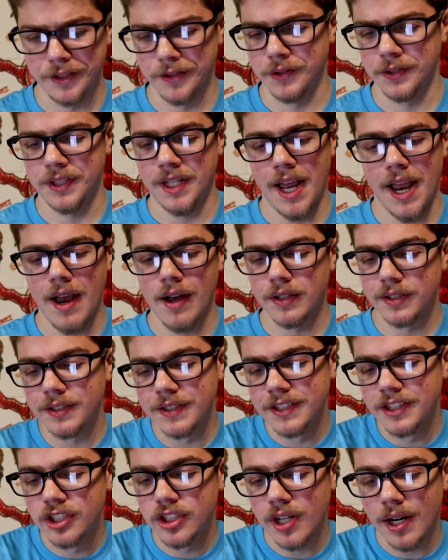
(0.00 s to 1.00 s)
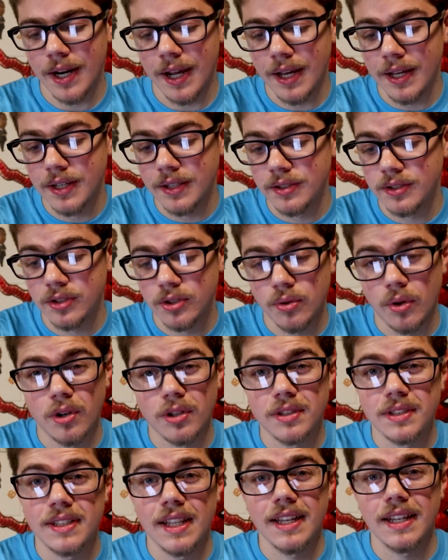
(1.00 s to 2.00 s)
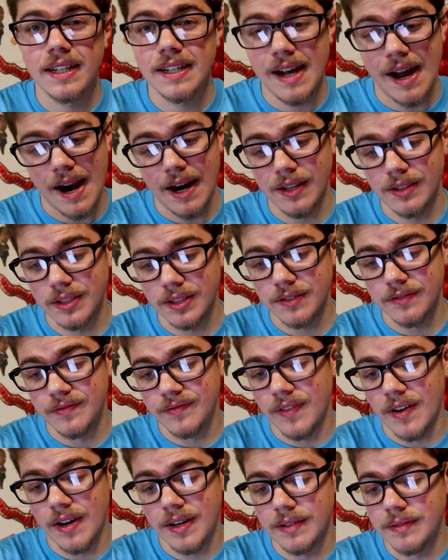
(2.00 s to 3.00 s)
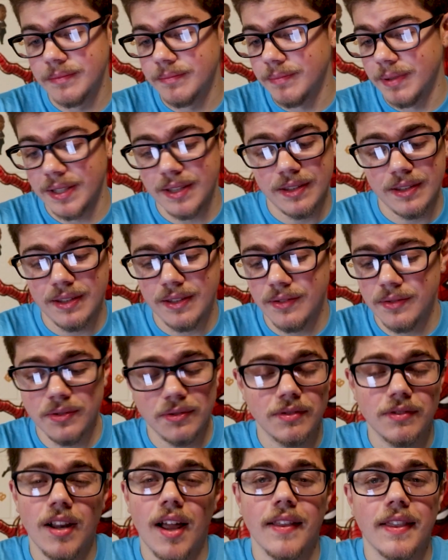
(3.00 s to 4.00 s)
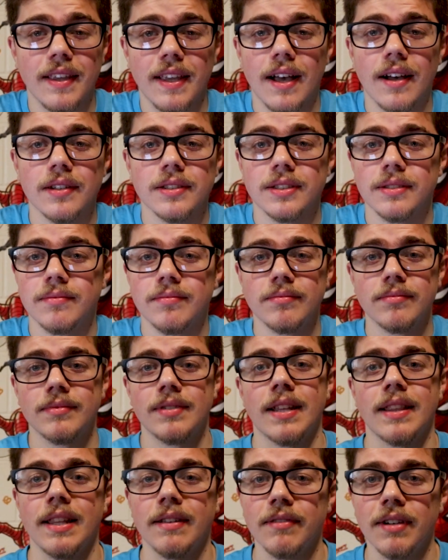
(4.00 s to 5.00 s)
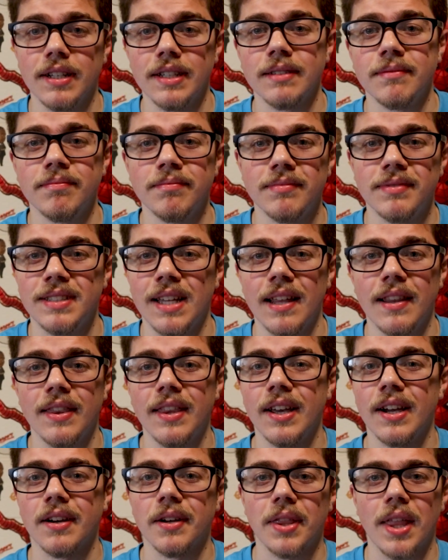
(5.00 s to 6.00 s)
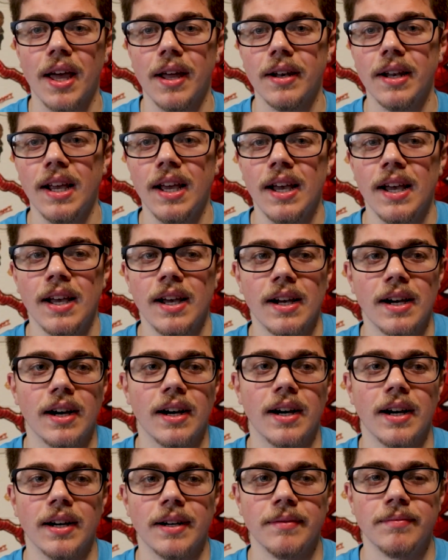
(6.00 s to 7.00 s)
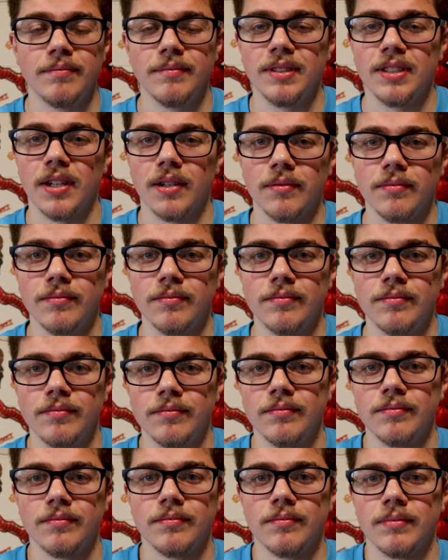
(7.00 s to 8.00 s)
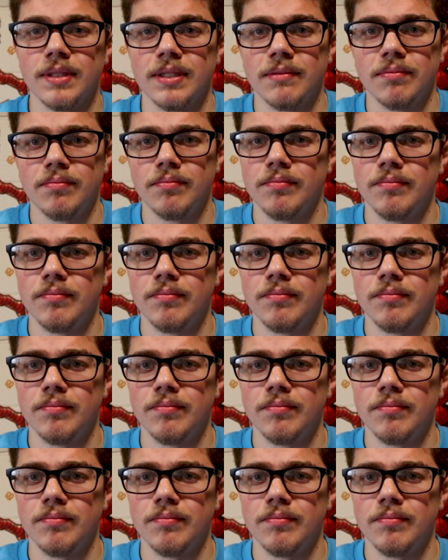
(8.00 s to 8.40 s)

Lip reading: There's Tales of the Jedi shorts. They kind of look fun, but there's nothing else that they really said there that, was